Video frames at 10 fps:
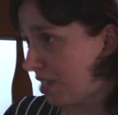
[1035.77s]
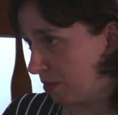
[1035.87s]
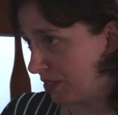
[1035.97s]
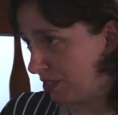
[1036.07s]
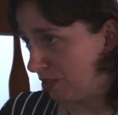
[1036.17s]
want to
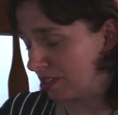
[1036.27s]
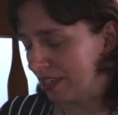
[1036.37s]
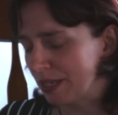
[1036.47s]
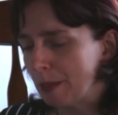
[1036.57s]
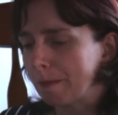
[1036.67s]
talk about
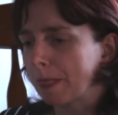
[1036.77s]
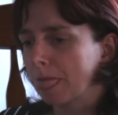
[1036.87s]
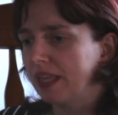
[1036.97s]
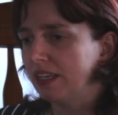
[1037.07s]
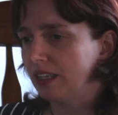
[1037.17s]
suicide, mm-hmm.
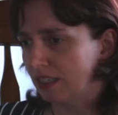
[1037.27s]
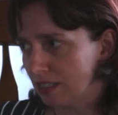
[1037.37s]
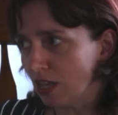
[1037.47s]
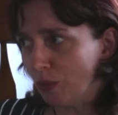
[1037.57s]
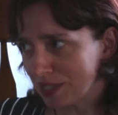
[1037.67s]
it
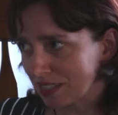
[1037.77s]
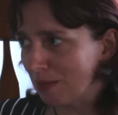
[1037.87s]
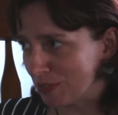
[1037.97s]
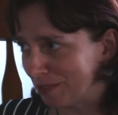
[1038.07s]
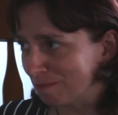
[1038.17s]
is always an
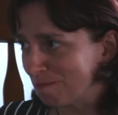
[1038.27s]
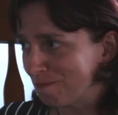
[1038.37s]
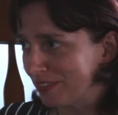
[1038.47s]
option.